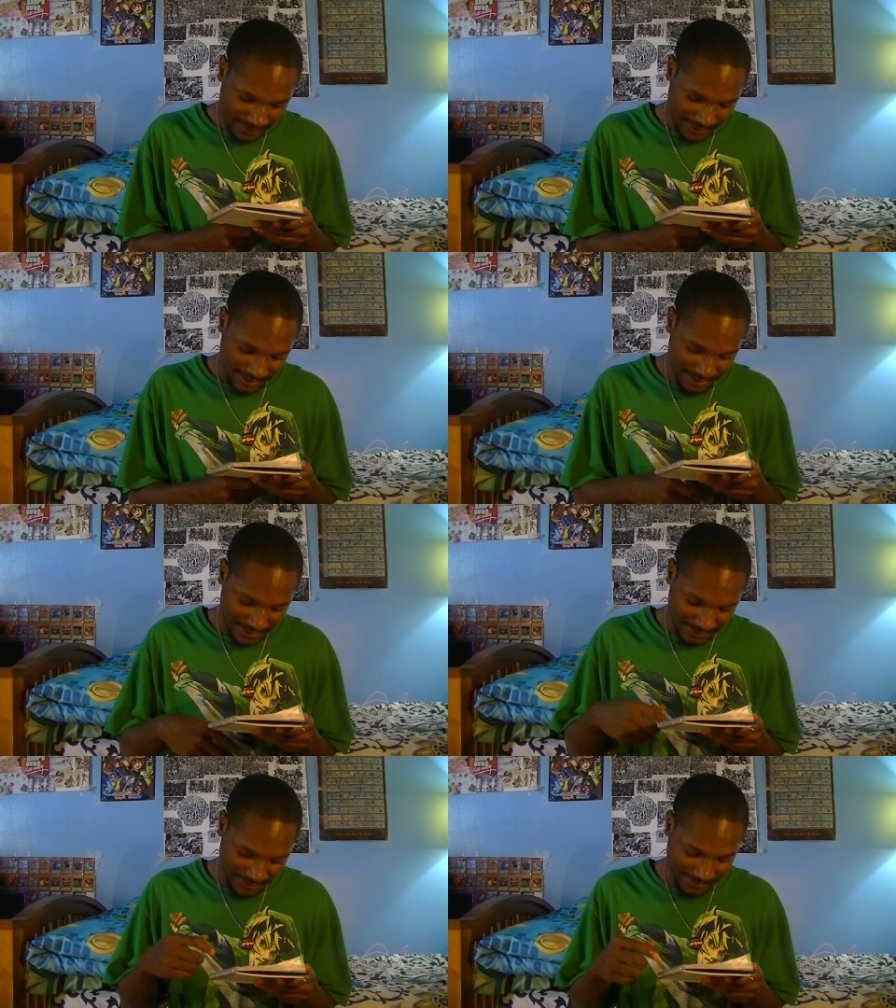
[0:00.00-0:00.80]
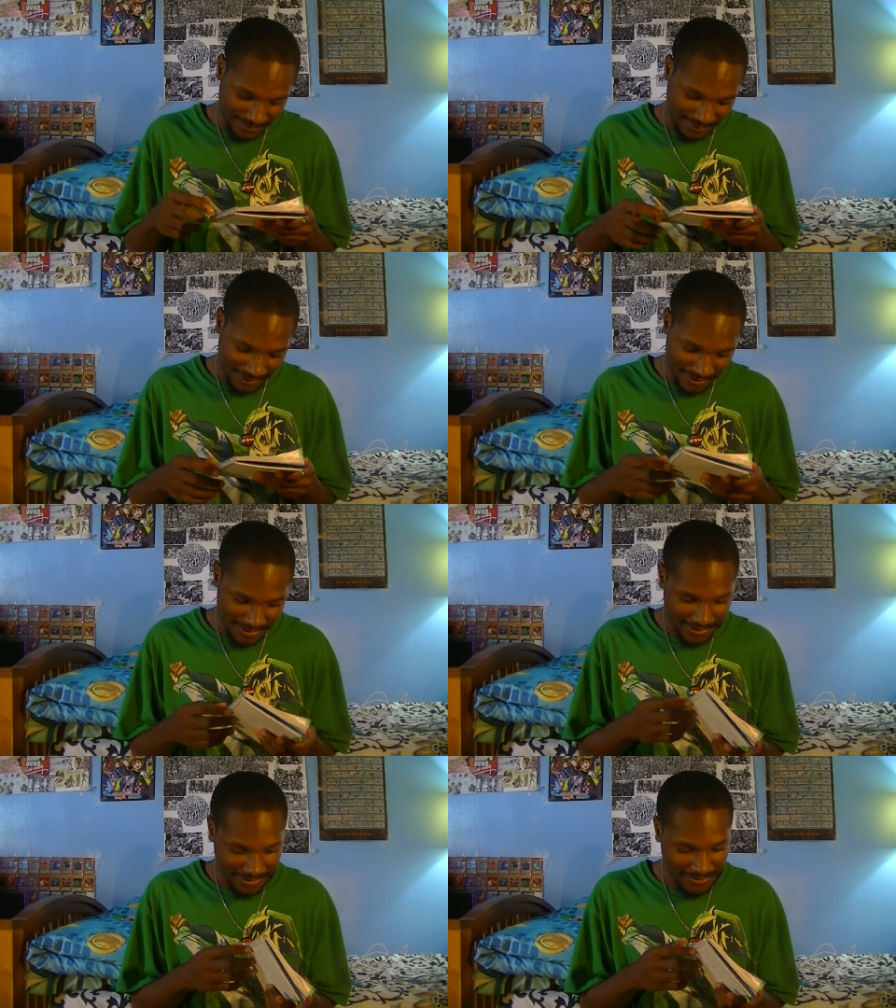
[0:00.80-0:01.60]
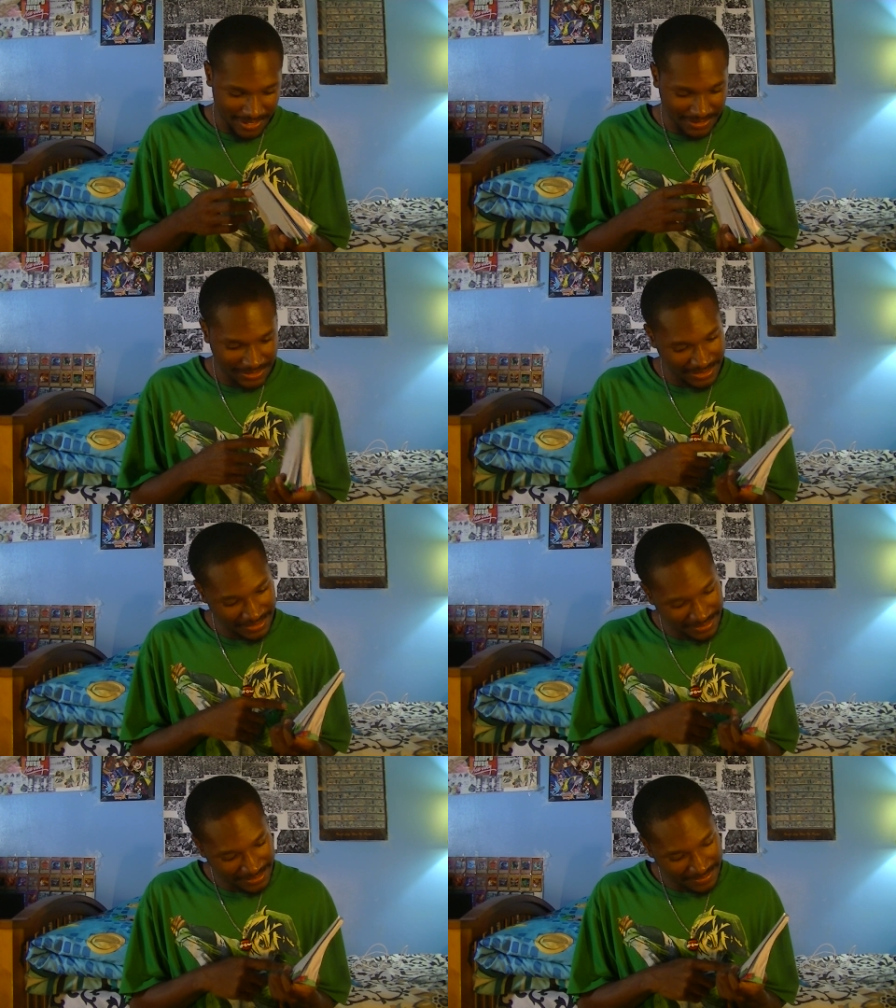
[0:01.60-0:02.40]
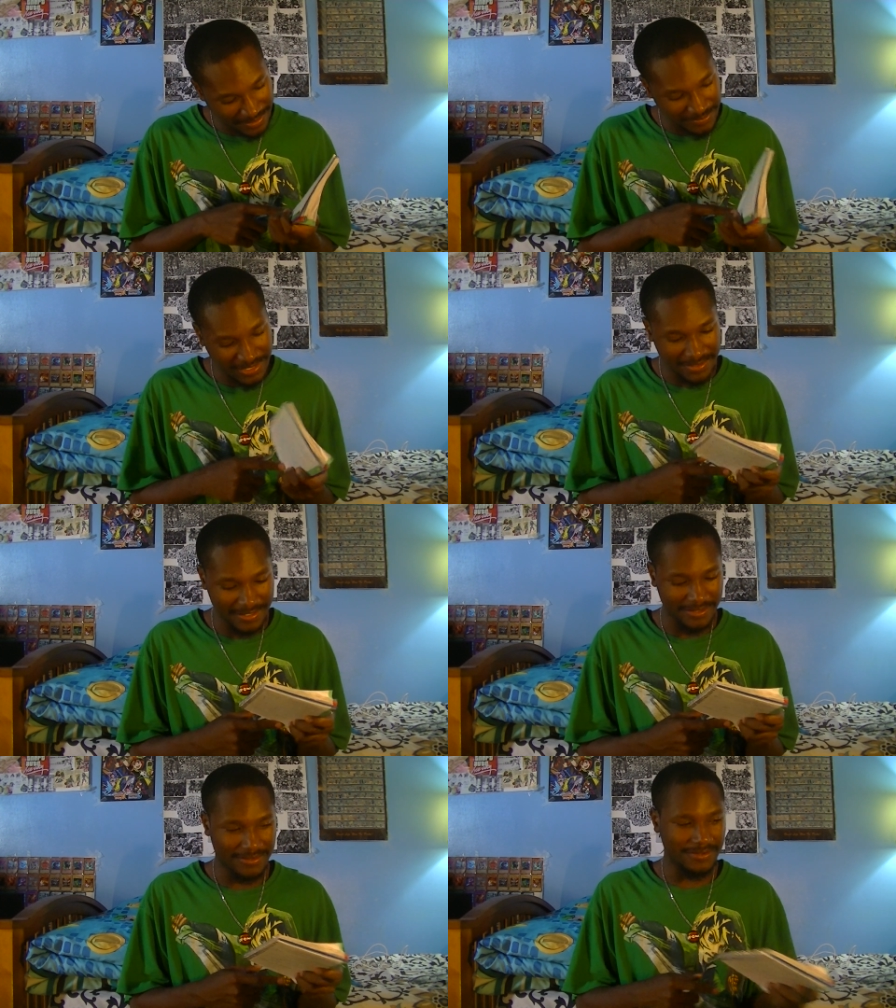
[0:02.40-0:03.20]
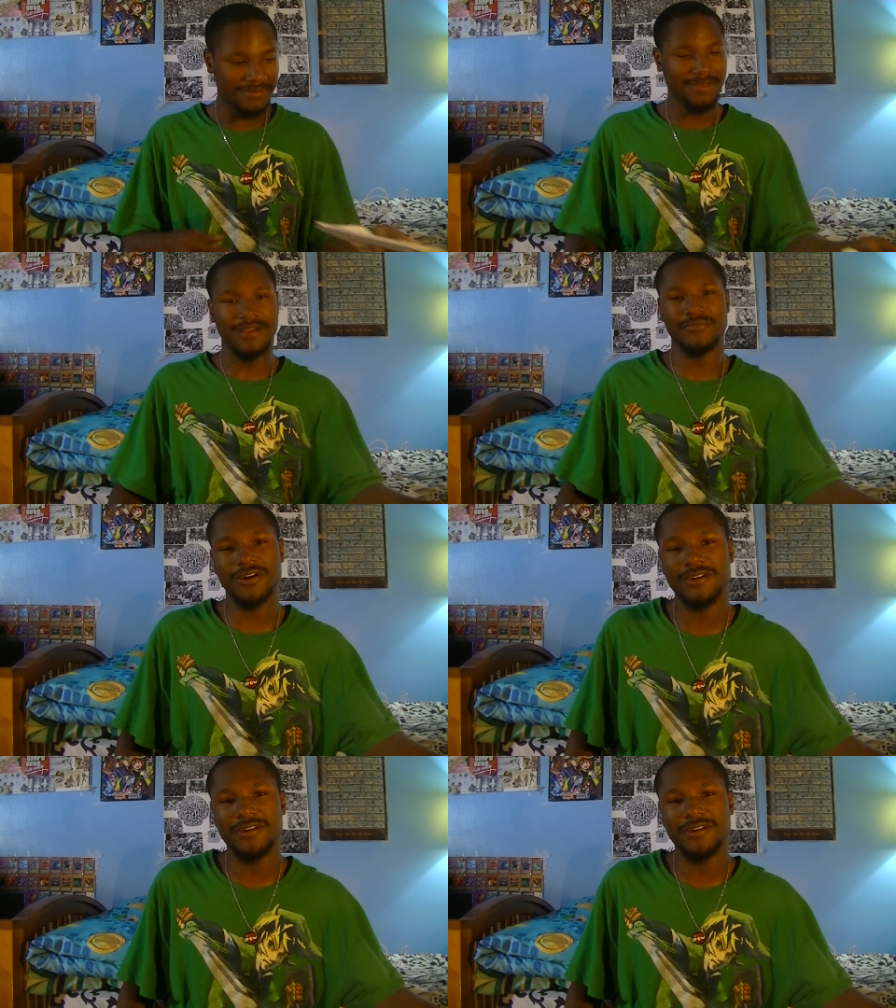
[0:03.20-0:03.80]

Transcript: because these are some long questions. I'm getting there though. I'm probably